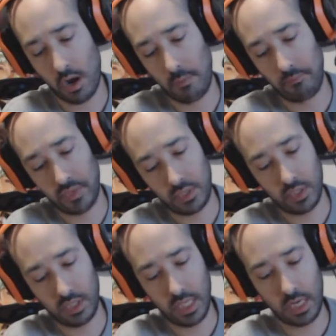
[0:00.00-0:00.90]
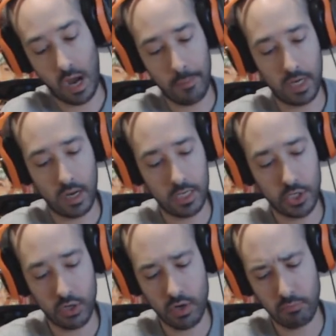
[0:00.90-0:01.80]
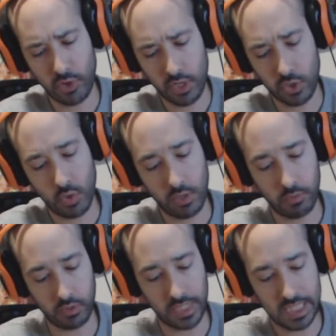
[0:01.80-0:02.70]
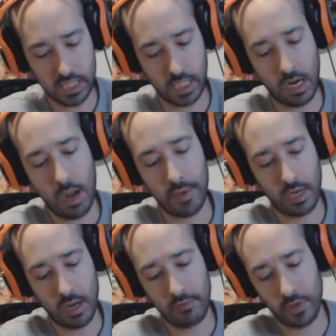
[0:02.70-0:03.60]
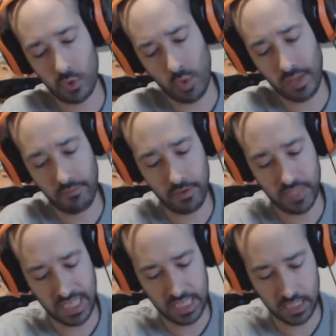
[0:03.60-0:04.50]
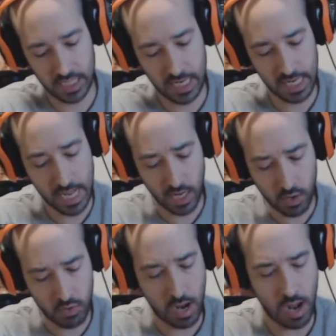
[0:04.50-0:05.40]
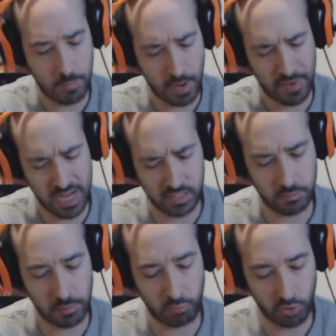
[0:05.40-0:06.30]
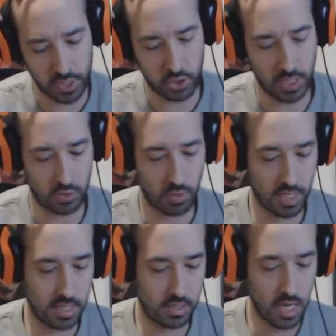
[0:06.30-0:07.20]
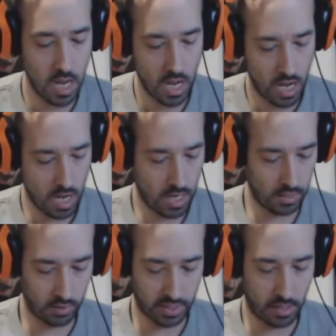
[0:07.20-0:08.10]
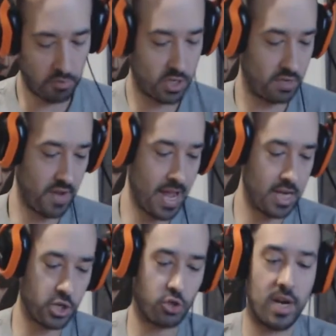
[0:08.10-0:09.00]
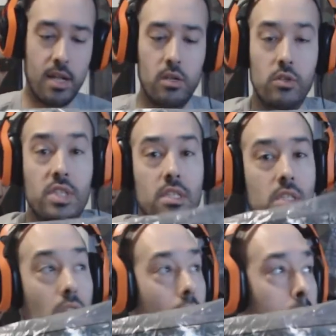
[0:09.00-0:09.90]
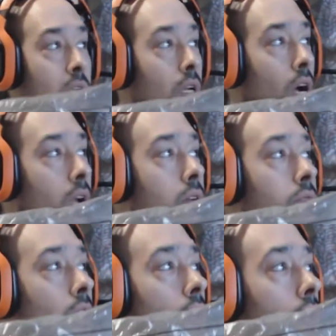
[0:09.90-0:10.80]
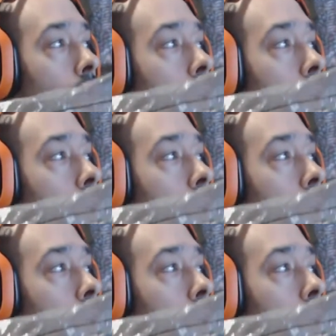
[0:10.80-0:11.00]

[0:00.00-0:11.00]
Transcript: Um, this is the Comic Con shirt, I'm pretty sure, that was released at Comic Con for 2015 in San Diego. I- am not positive, but I'm pretty sure that's what it is. Uh, it looks like a bunch of entrails and sloppy, kind of uh,